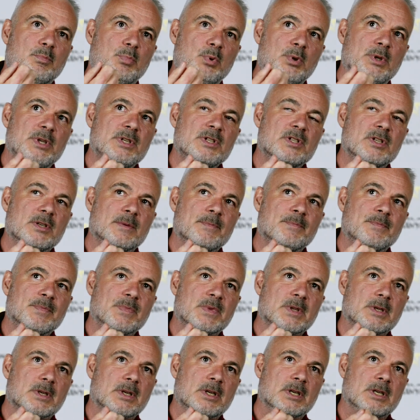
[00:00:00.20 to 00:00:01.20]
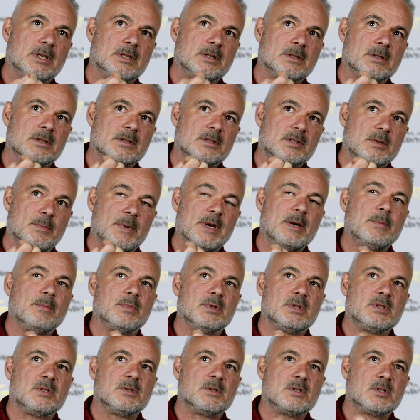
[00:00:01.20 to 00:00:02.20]
Buddhism and Tibetan
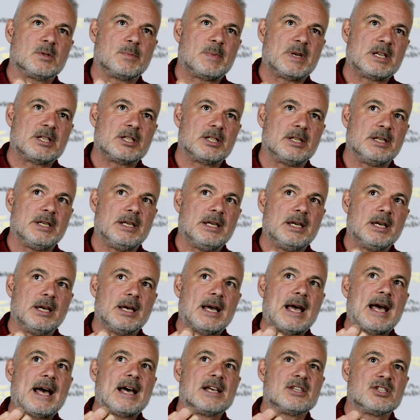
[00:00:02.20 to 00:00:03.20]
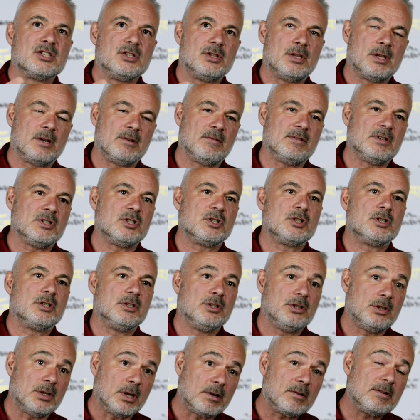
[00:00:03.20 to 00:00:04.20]
Buddhism especially has nourished
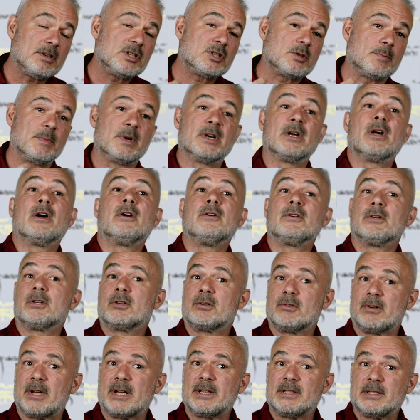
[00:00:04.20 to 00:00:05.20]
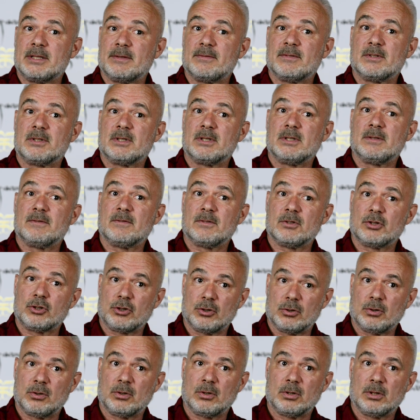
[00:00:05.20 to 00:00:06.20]
nourished my own creativity for
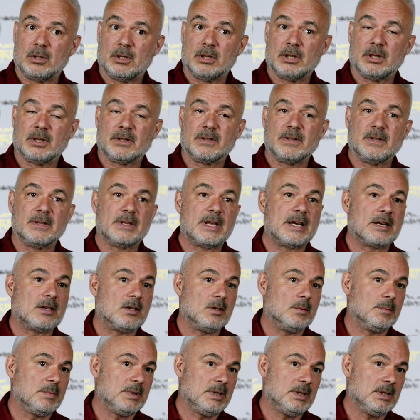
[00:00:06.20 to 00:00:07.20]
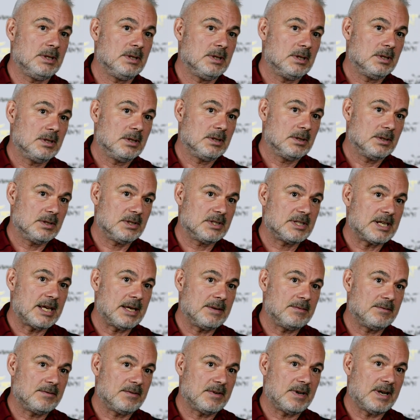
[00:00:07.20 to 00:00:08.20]
sure, and I think that can be the
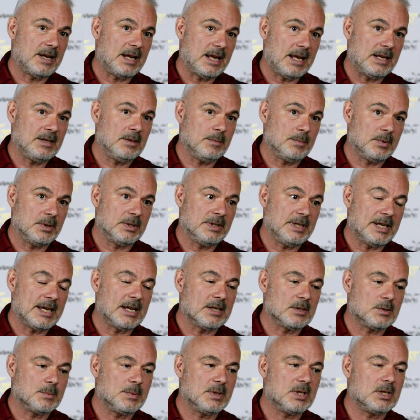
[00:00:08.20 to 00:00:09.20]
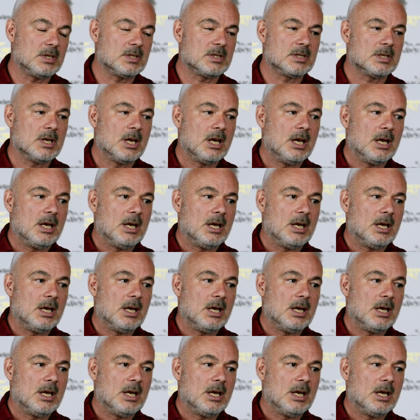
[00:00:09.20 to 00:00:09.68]
same for anybody else because